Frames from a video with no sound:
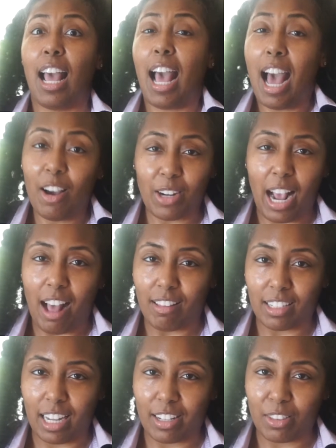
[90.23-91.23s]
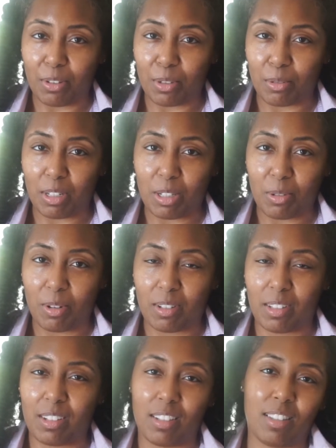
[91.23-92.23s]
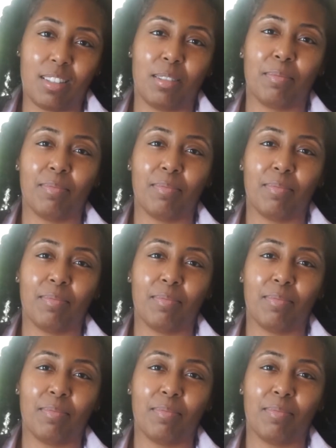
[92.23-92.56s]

how to allocate those resources.